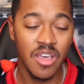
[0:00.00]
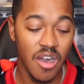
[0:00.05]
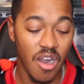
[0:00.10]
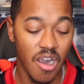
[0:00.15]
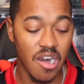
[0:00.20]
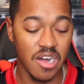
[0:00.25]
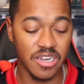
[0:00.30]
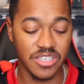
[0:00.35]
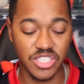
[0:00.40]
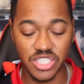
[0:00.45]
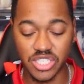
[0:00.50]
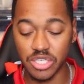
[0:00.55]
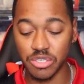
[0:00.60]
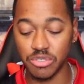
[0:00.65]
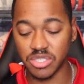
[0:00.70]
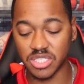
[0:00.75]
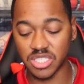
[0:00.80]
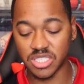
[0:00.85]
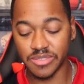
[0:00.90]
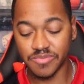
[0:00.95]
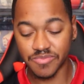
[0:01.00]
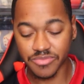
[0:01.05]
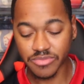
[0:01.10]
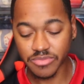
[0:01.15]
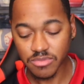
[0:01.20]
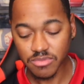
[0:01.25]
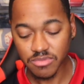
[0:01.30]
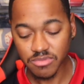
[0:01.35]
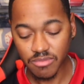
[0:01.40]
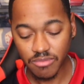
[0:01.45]
on shoes.
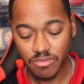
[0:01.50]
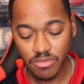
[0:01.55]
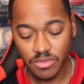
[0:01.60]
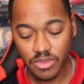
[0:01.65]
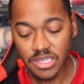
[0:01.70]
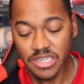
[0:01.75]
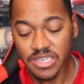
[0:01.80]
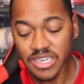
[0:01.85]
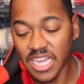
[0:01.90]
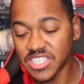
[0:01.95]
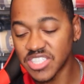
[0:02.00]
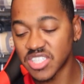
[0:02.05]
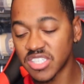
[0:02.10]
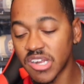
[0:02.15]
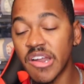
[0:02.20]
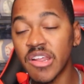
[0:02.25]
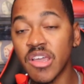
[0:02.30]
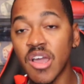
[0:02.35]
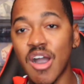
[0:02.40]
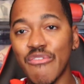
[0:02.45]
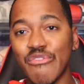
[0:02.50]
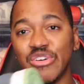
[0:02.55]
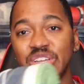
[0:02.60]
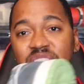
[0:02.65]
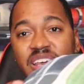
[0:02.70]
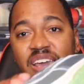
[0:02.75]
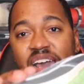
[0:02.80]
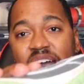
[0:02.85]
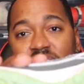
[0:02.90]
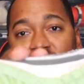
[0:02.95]
Now starting off with
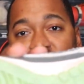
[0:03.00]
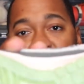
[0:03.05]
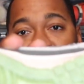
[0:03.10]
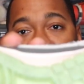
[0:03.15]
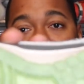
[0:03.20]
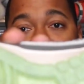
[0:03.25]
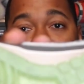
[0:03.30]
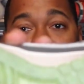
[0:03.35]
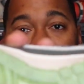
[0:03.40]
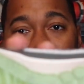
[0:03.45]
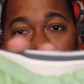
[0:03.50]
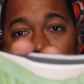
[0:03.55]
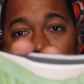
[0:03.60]
the outsole,